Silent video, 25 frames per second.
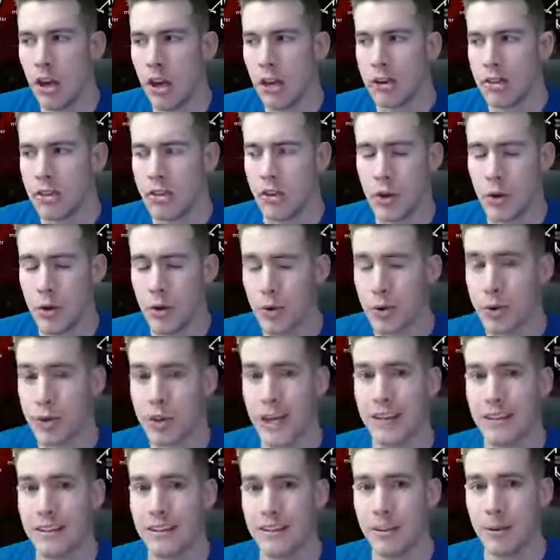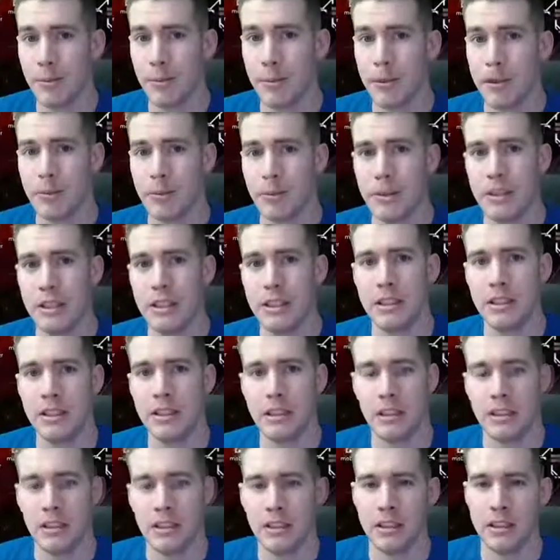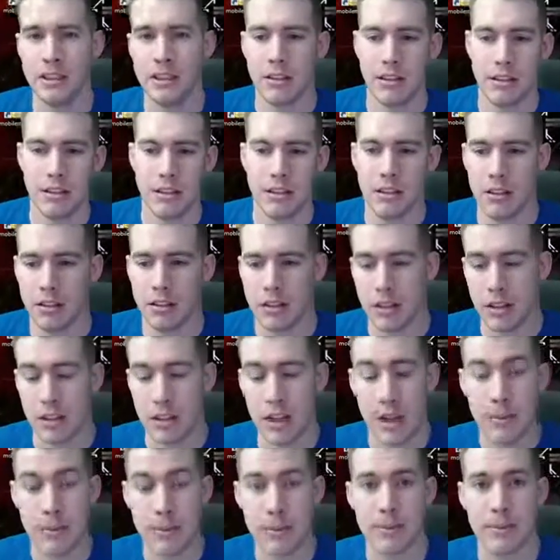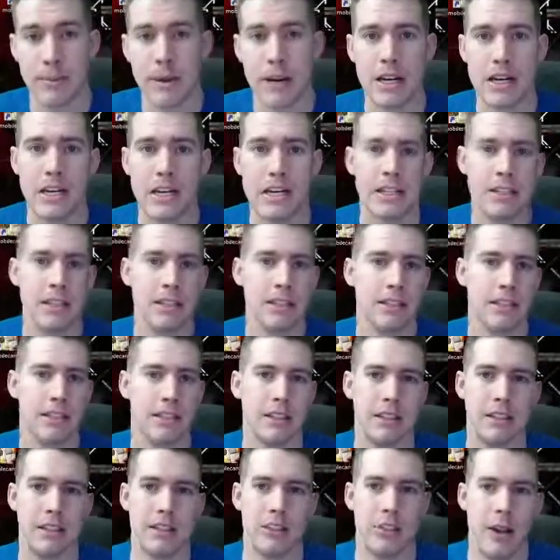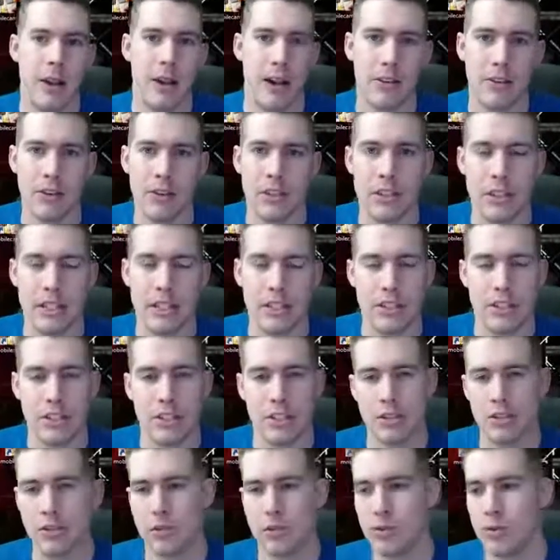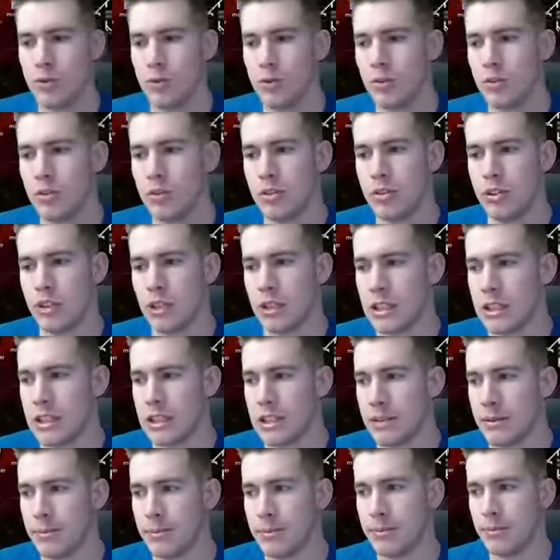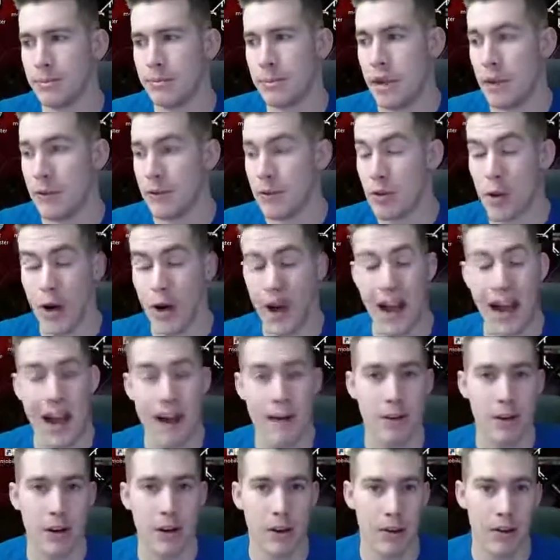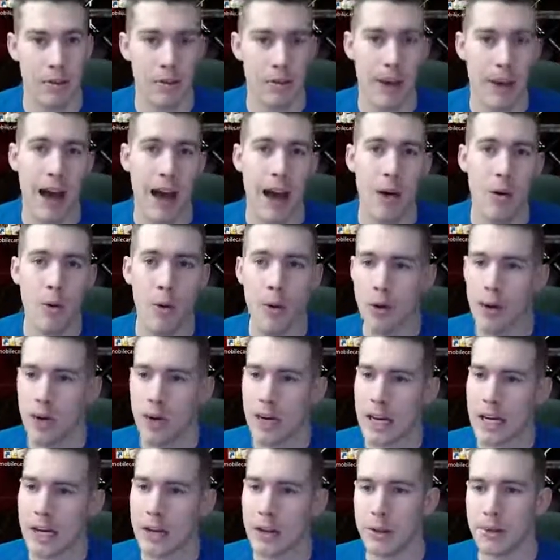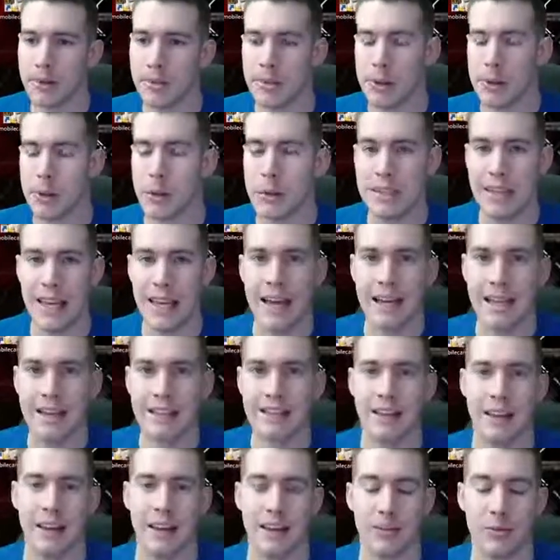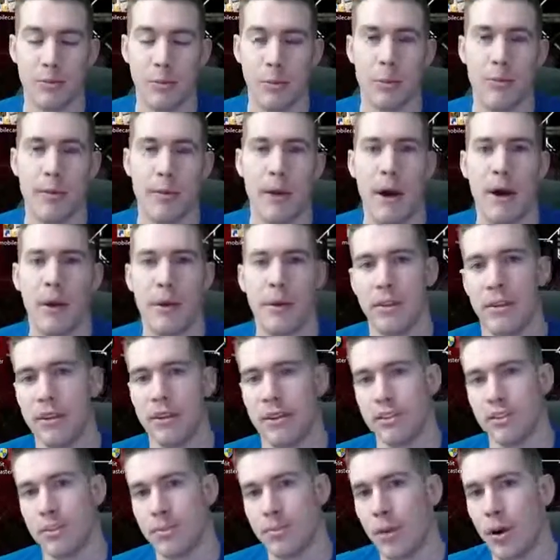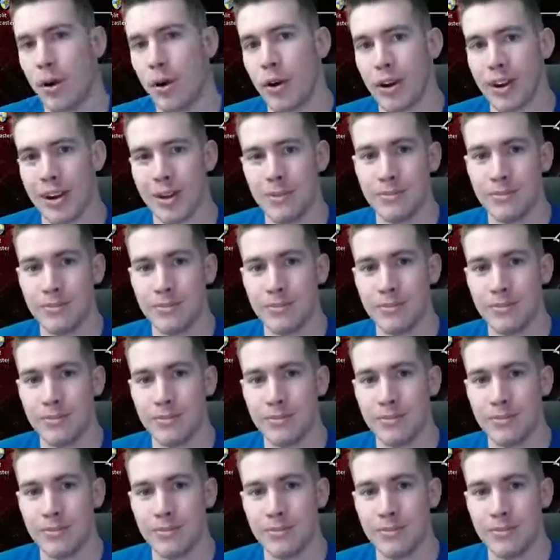So that's something to keep in mind. Grounding issues, if you have enough power. I know the Blue Yeti takes more power than the Spark.